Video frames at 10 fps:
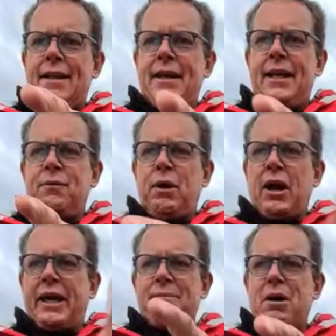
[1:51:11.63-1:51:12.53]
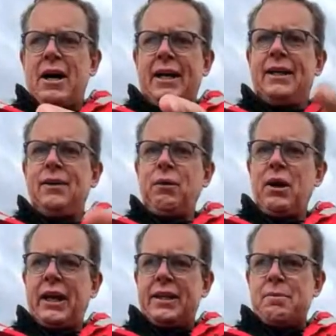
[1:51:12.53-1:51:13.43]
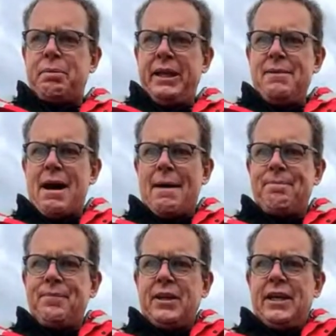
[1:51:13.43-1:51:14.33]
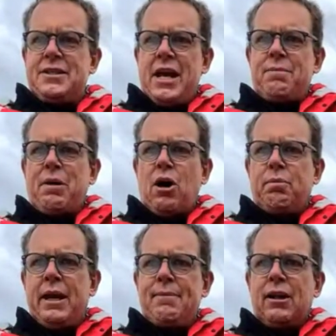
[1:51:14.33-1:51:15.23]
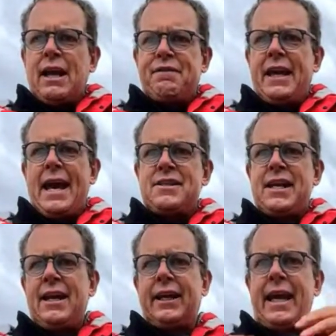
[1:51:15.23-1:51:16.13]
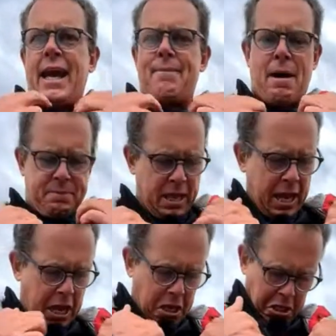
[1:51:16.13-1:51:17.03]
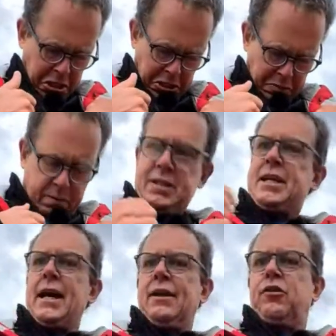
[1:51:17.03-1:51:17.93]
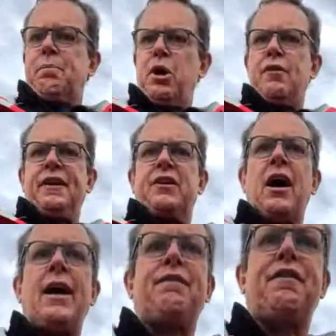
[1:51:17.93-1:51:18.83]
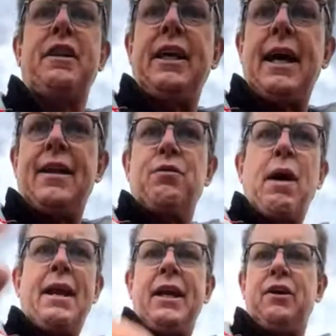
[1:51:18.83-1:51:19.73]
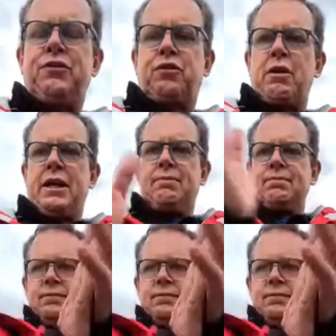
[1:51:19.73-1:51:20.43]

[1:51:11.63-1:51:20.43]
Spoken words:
and then when I get my the beam up, the tentpole beam, I'll have the antenna cam up there. But it's a perfect height for the radio screen.